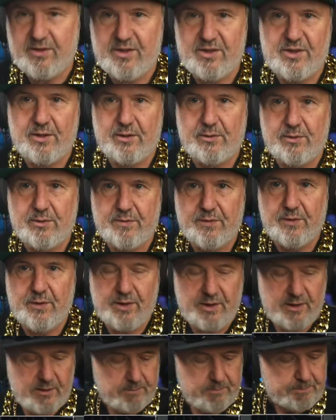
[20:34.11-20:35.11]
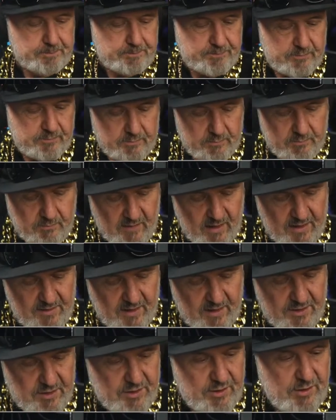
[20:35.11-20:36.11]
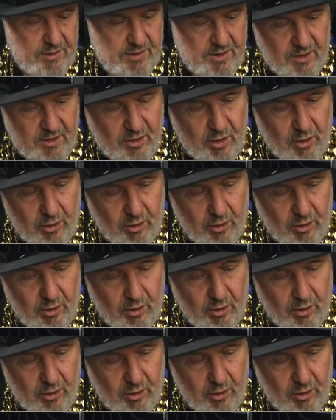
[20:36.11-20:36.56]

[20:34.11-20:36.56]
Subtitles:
the solar inverter, and that's using